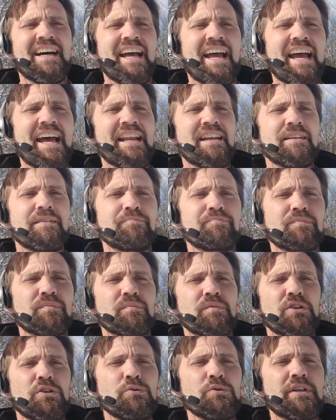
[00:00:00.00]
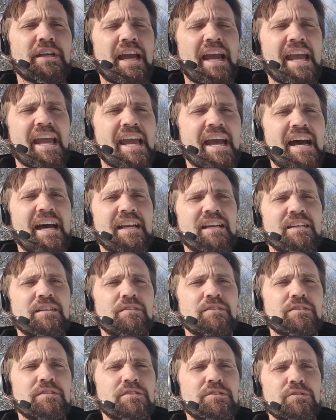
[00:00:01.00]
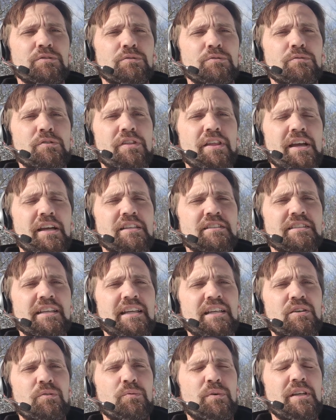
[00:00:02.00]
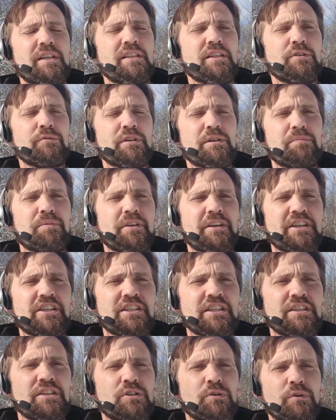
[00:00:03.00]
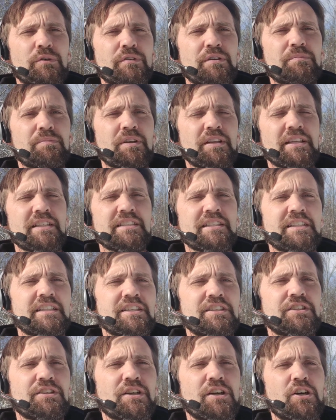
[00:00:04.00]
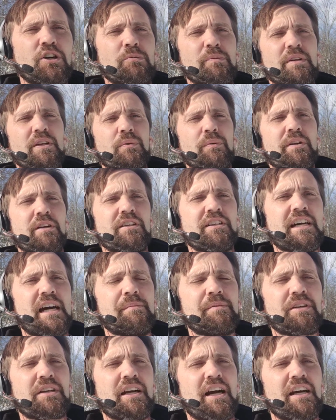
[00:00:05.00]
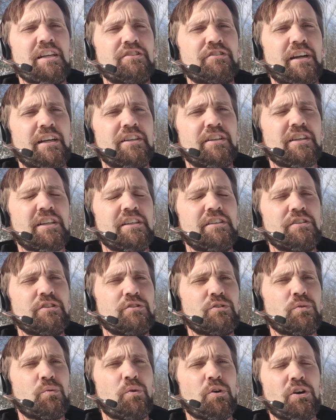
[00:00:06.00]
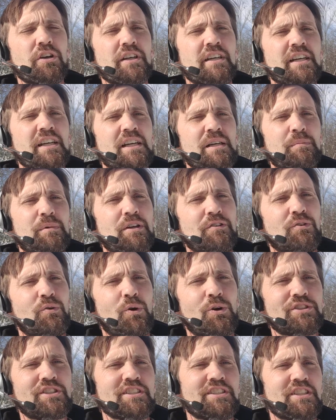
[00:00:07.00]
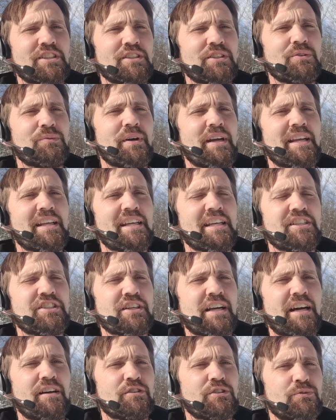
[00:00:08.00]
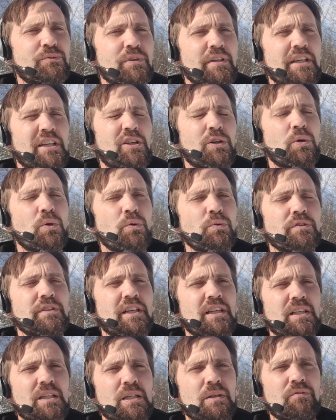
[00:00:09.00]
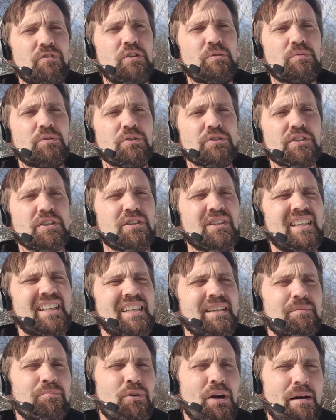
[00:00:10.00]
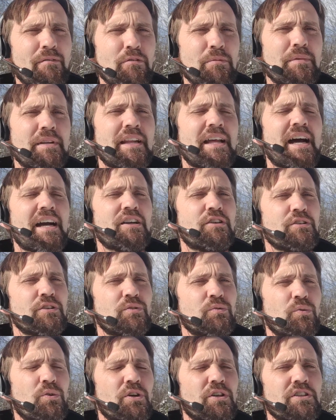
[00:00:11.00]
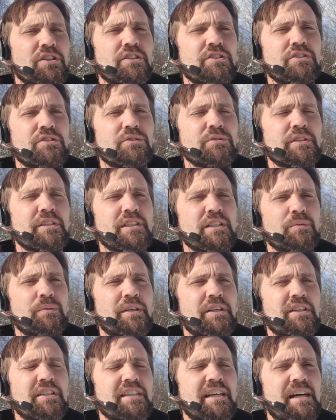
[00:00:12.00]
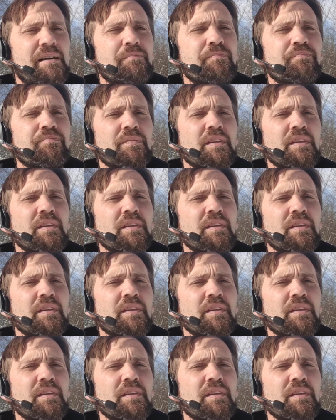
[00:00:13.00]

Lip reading: And you can do things like window replacing, door replacing in your home in the wintertime. Your contractor can do the work, but of course that's a good way to get your house really cold and uncomfortable, so probably not good work to do in the wintertime.